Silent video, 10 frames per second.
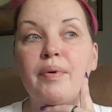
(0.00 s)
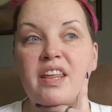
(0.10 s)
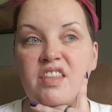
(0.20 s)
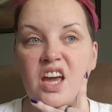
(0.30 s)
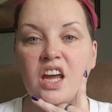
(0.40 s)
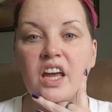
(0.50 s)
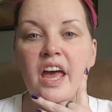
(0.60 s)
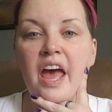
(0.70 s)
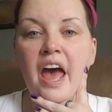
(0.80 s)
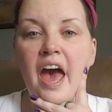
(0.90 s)
I think.
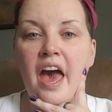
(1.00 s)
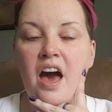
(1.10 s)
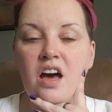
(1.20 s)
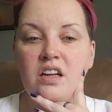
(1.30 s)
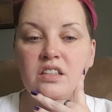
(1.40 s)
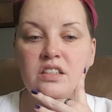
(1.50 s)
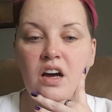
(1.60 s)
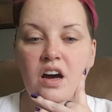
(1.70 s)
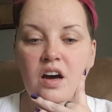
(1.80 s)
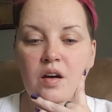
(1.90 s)
And,
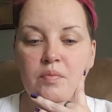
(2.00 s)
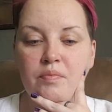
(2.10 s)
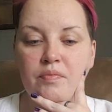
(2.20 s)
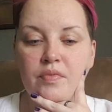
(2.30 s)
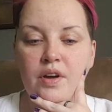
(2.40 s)
I'm